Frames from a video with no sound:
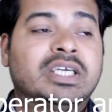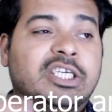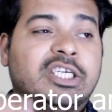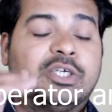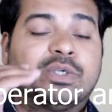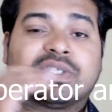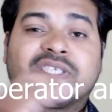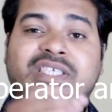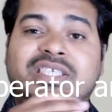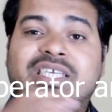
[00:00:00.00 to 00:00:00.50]

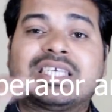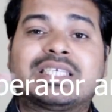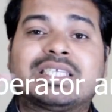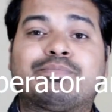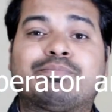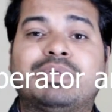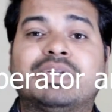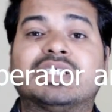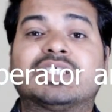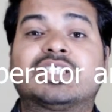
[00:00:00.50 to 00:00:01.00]
your
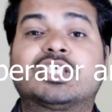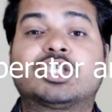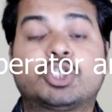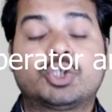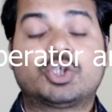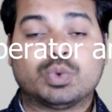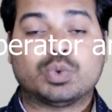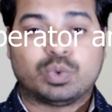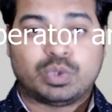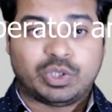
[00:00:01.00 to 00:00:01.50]
6 plus
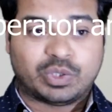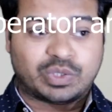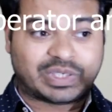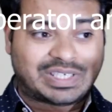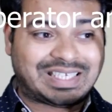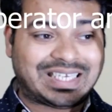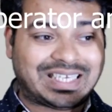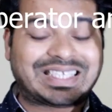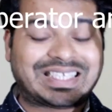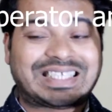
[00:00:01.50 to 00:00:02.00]
2 your
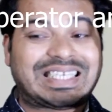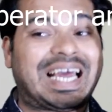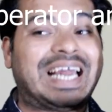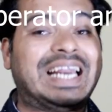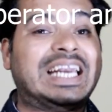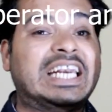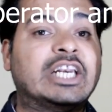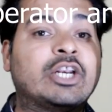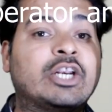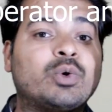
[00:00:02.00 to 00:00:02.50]
6
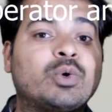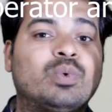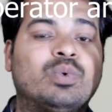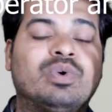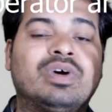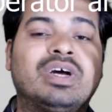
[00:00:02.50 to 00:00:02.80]
and 2